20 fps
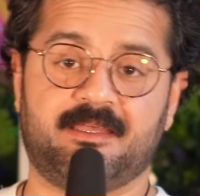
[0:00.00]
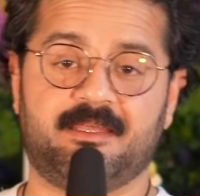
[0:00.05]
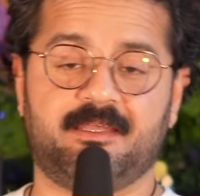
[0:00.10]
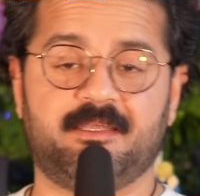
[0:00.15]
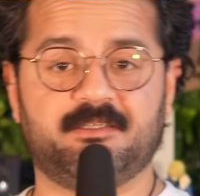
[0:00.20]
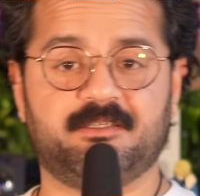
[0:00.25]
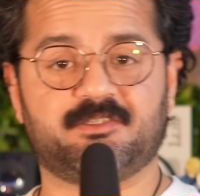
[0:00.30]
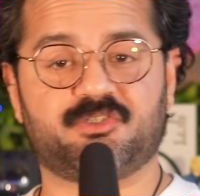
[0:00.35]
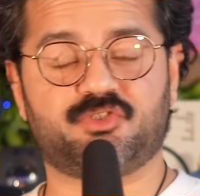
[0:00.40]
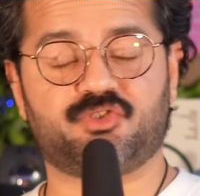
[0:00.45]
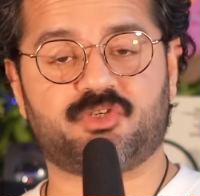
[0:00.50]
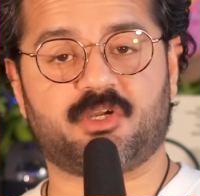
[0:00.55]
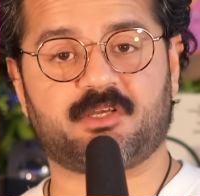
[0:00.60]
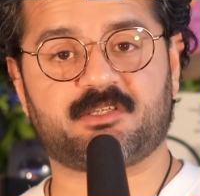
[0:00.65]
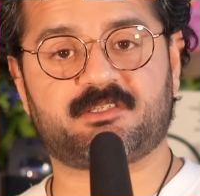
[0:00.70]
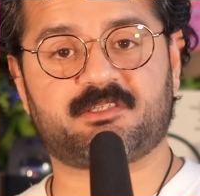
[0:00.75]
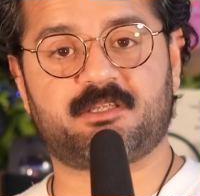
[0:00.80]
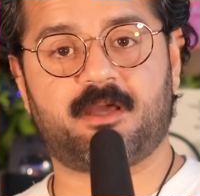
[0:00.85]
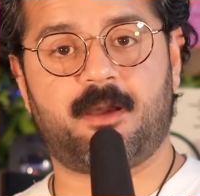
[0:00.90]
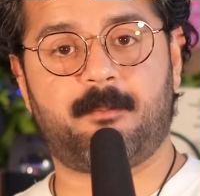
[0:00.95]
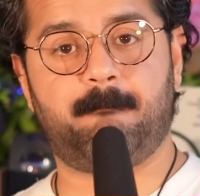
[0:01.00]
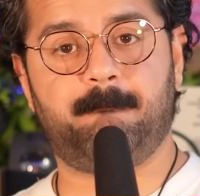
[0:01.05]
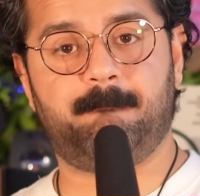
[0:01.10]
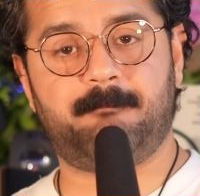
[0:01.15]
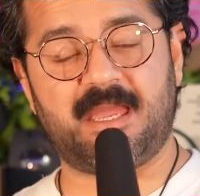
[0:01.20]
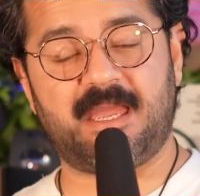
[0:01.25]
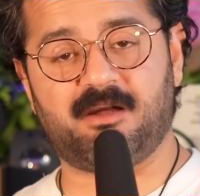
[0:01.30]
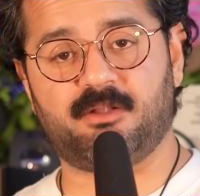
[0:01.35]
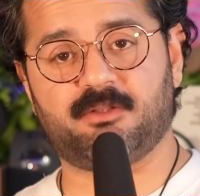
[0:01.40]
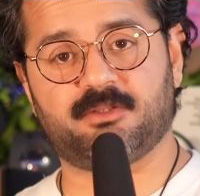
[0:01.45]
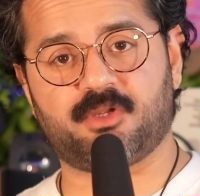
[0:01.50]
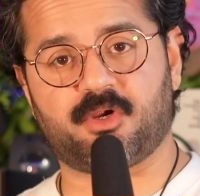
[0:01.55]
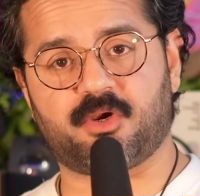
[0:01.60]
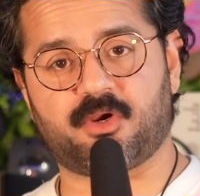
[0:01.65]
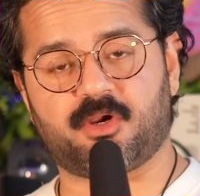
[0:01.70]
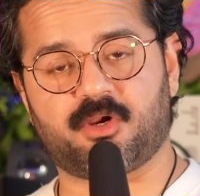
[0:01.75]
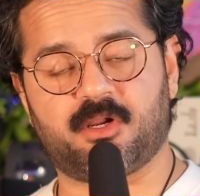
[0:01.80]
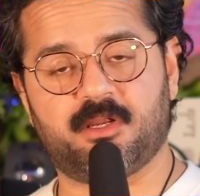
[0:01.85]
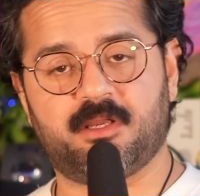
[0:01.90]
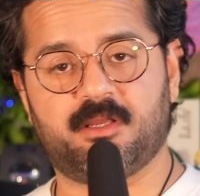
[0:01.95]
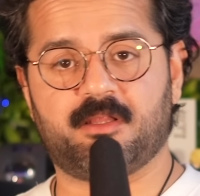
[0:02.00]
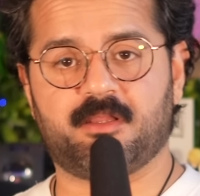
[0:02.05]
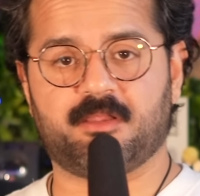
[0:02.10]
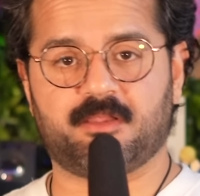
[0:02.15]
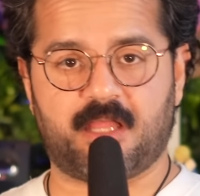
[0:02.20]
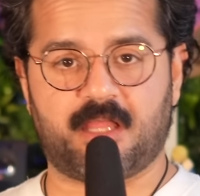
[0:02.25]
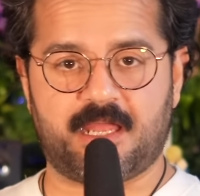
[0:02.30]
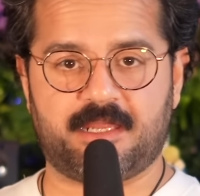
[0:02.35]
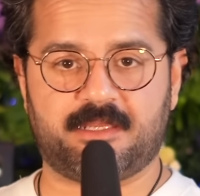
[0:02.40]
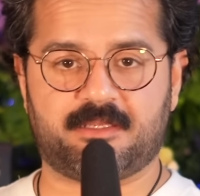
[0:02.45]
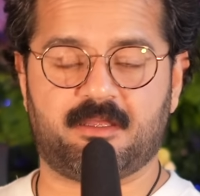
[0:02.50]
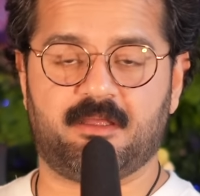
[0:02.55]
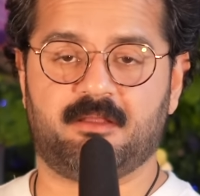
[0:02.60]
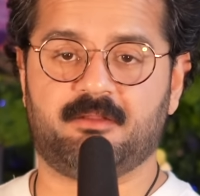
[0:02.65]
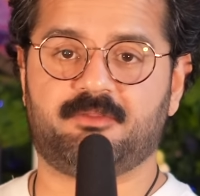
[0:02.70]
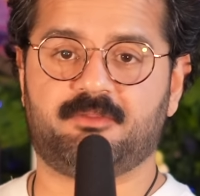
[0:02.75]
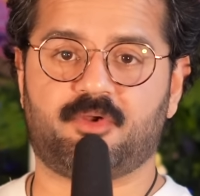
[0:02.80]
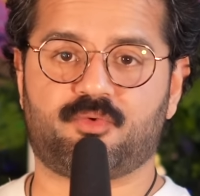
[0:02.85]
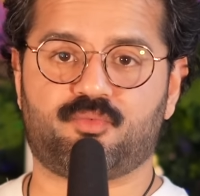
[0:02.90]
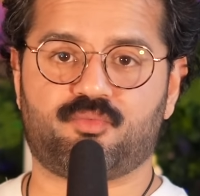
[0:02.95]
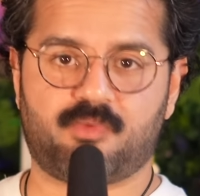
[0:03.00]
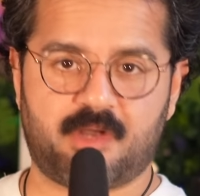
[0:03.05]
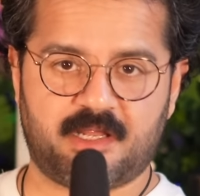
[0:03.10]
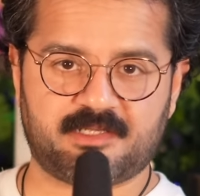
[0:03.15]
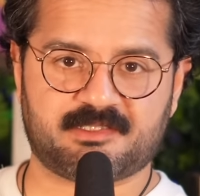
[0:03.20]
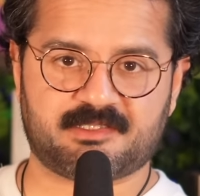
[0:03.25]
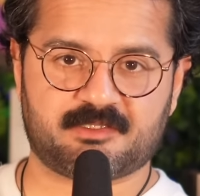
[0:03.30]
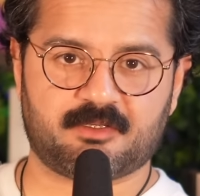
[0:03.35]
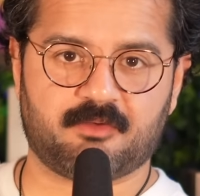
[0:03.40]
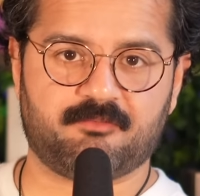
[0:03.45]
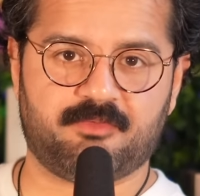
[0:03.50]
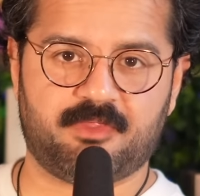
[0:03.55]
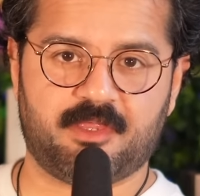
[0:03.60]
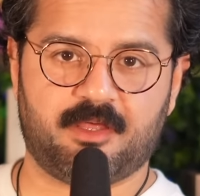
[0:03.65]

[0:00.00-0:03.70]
He's just a builder like the rest of